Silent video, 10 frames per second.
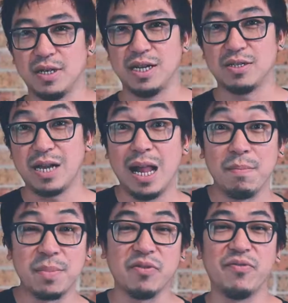And to
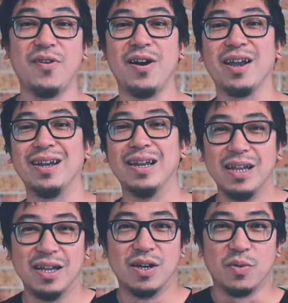help me to find
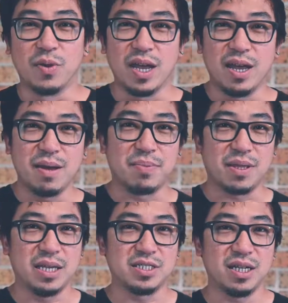where
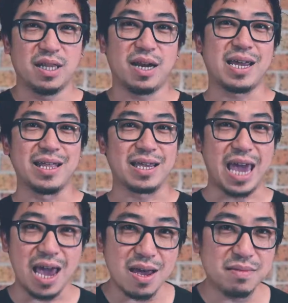potentially that I can
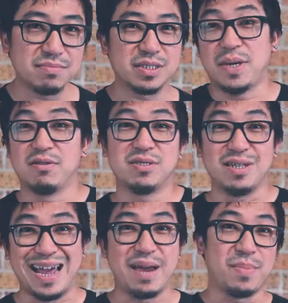camp, I use
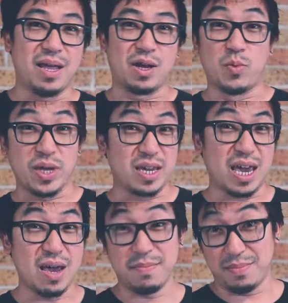an app like
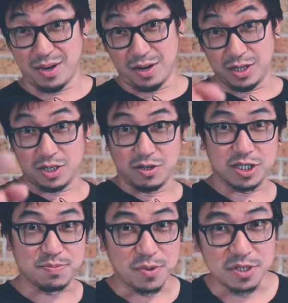Wikicamp. It's not
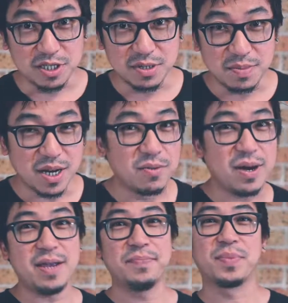sponsored, by the
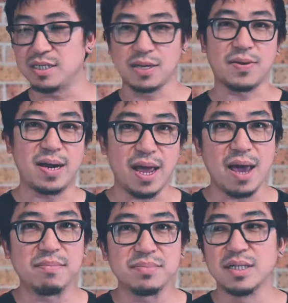way. It's a great
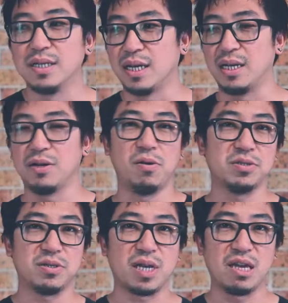app, and it
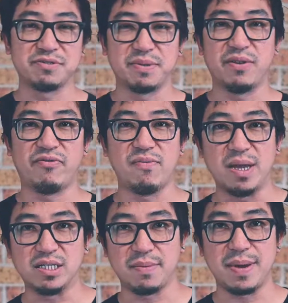also gives me
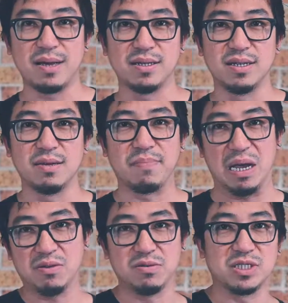information about the
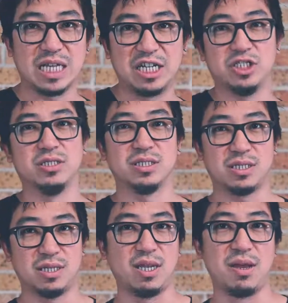petrol stations
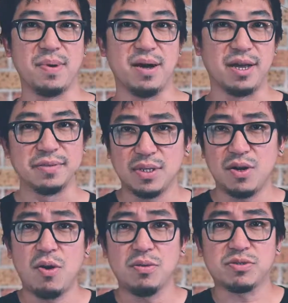nearby. The
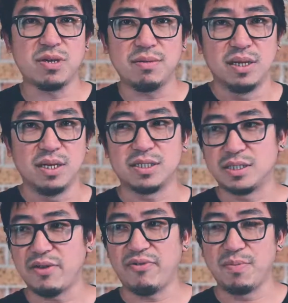whole trip, it's
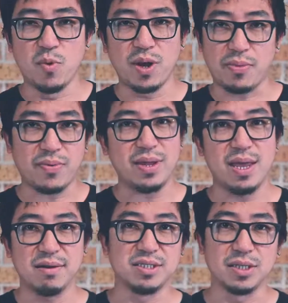definitely more than
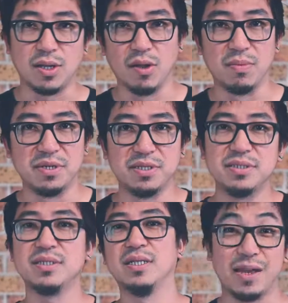3,000 kilometers.
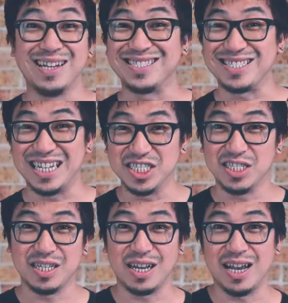It's
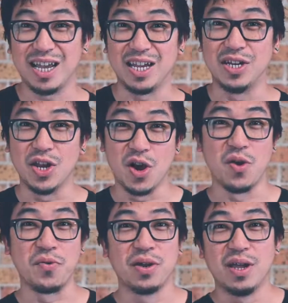essential that I
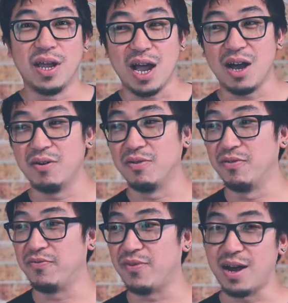know
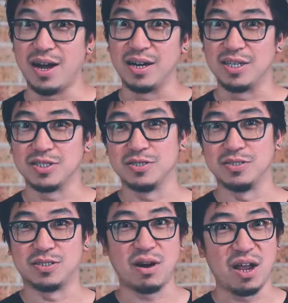how far I need to
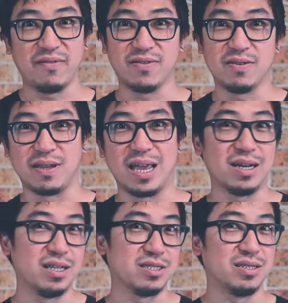drive to
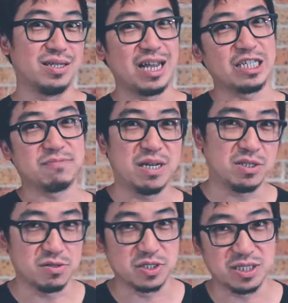get into the next
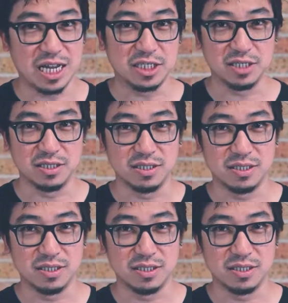petrol station.